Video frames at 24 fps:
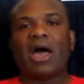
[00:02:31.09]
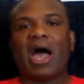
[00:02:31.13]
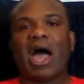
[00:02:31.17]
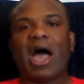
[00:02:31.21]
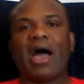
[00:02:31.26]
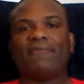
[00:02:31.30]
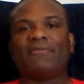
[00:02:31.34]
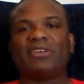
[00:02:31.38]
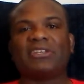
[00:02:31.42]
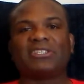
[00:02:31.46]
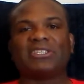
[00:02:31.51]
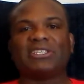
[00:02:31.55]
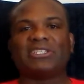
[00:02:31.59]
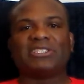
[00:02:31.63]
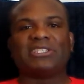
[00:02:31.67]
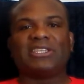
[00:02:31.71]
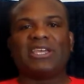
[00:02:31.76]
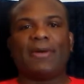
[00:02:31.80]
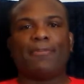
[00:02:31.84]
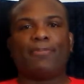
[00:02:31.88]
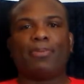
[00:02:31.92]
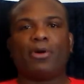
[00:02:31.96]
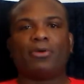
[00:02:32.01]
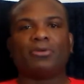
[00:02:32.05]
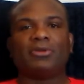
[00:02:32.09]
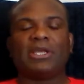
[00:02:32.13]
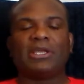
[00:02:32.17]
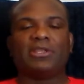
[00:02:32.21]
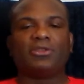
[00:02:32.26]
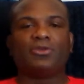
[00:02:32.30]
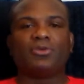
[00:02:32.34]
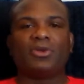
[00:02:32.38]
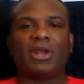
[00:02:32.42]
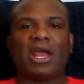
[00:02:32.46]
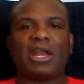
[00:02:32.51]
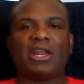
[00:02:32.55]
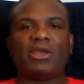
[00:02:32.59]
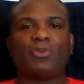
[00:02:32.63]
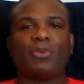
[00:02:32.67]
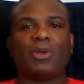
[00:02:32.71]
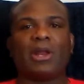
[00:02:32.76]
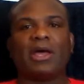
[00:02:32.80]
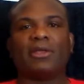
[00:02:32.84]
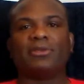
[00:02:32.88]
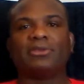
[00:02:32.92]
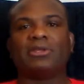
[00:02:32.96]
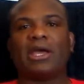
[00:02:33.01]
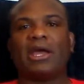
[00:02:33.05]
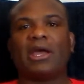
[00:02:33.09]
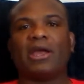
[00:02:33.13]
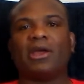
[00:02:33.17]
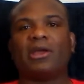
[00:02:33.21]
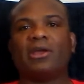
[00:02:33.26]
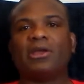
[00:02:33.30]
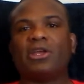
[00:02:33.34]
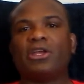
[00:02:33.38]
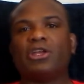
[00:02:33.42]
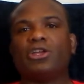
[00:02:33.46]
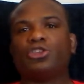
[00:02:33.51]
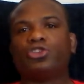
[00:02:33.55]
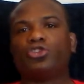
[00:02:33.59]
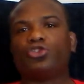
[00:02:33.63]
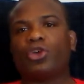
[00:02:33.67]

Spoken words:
Obviously, CM Punk didn't do that. He went out there,